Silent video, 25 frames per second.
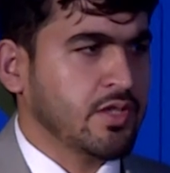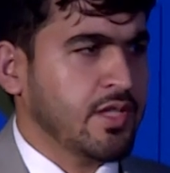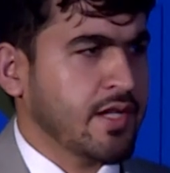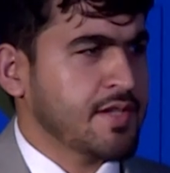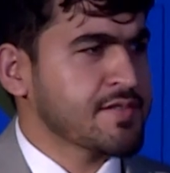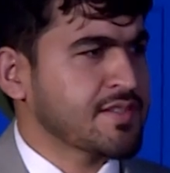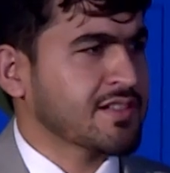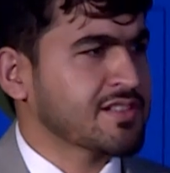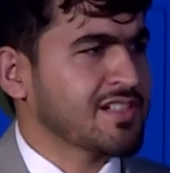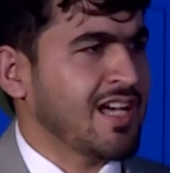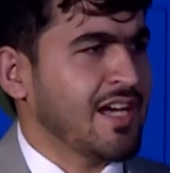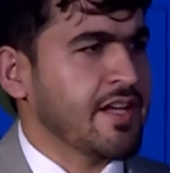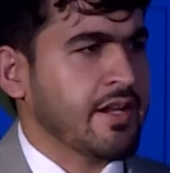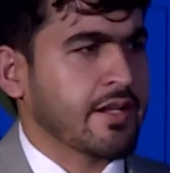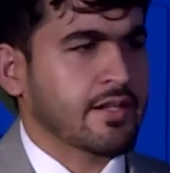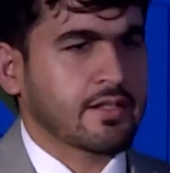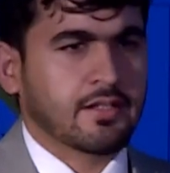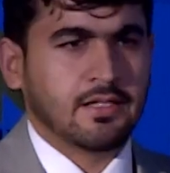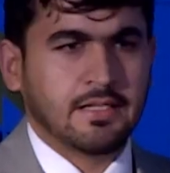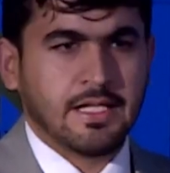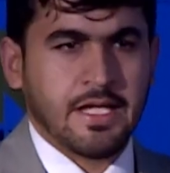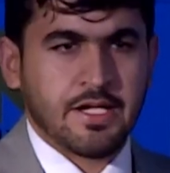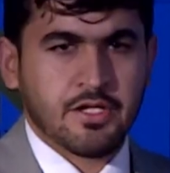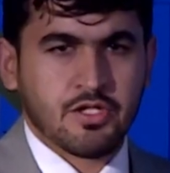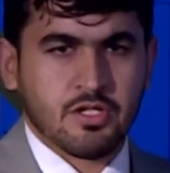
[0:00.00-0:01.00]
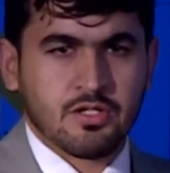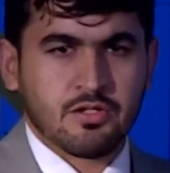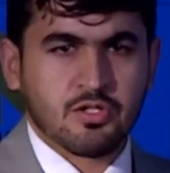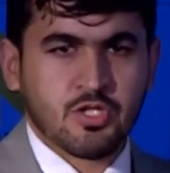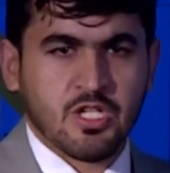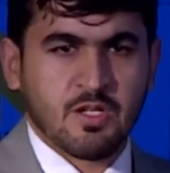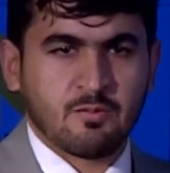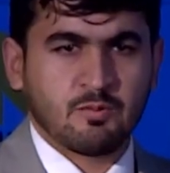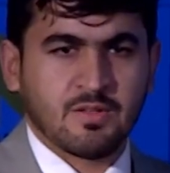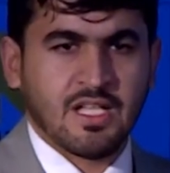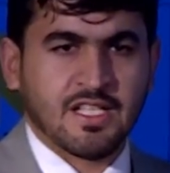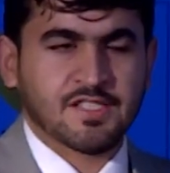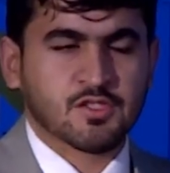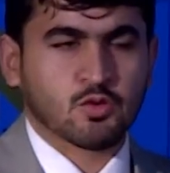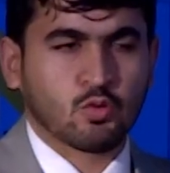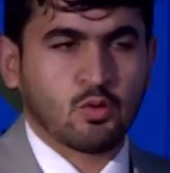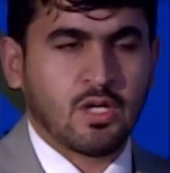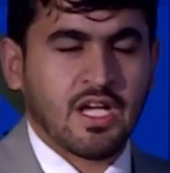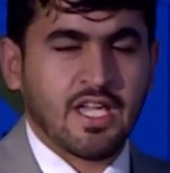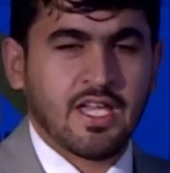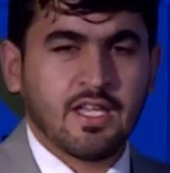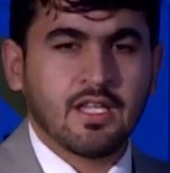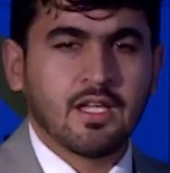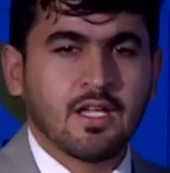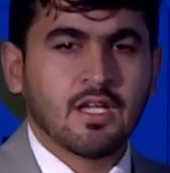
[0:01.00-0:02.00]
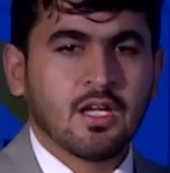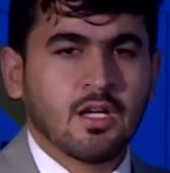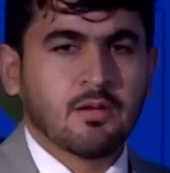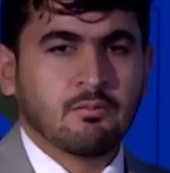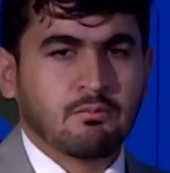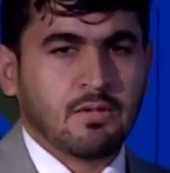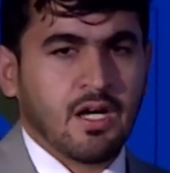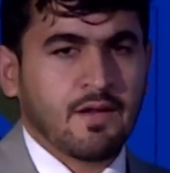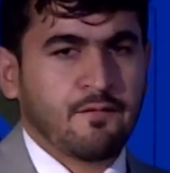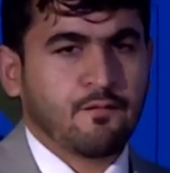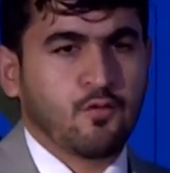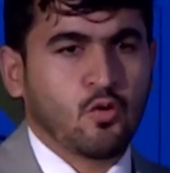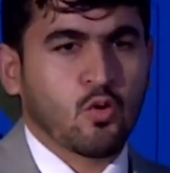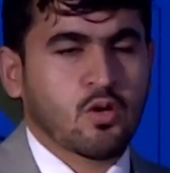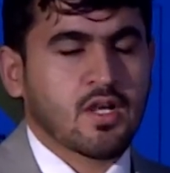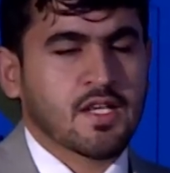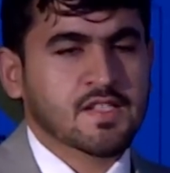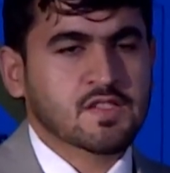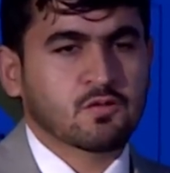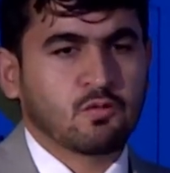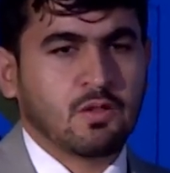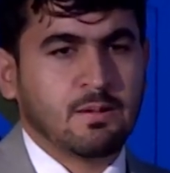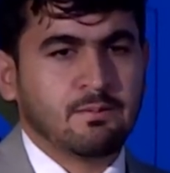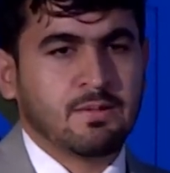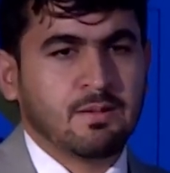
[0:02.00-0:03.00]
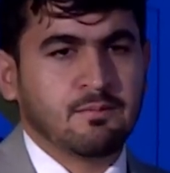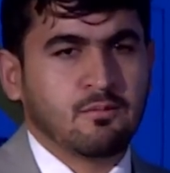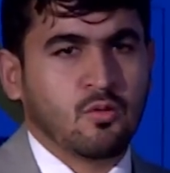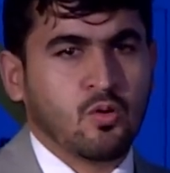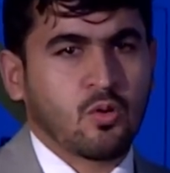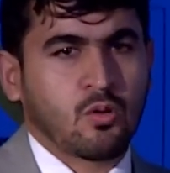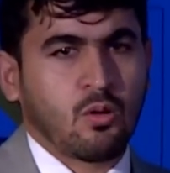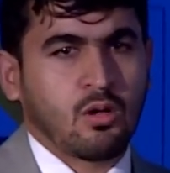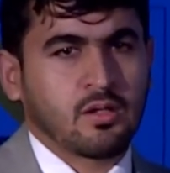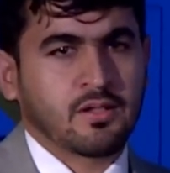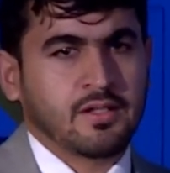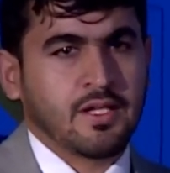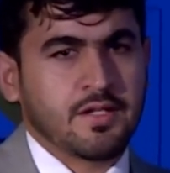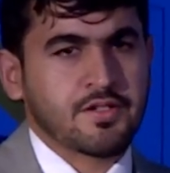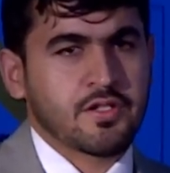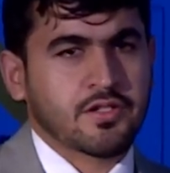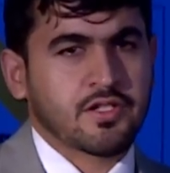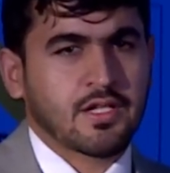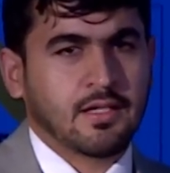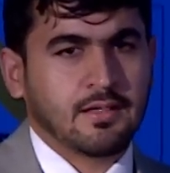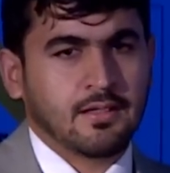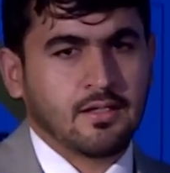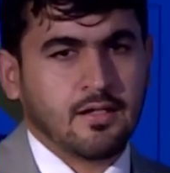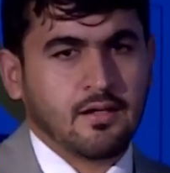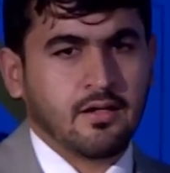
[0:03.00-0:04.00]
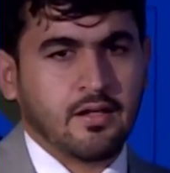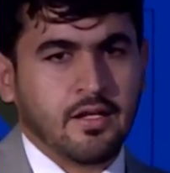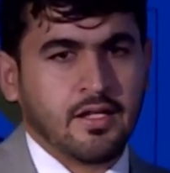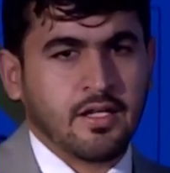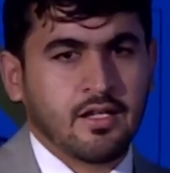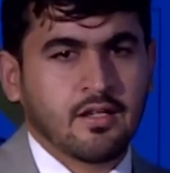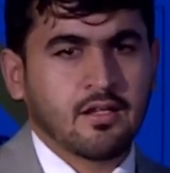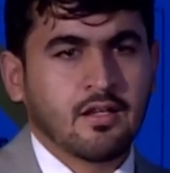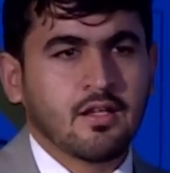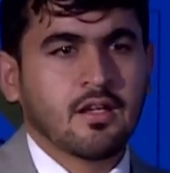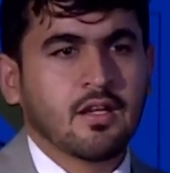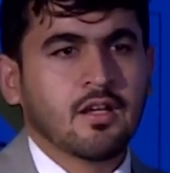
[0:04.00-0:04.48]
there is a direct relationship. That's why my focus will be more on digital learning.